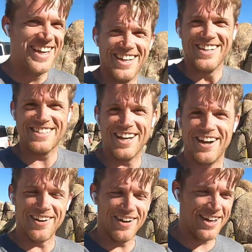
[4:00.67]

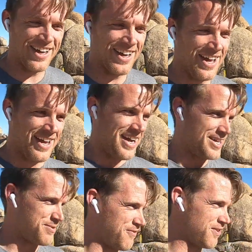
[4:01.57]
So I
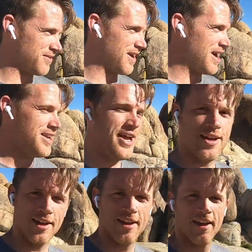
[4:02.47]
just went for a run.
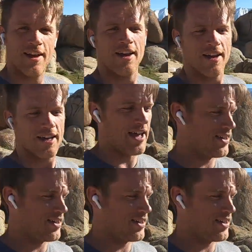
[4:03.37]
Kat is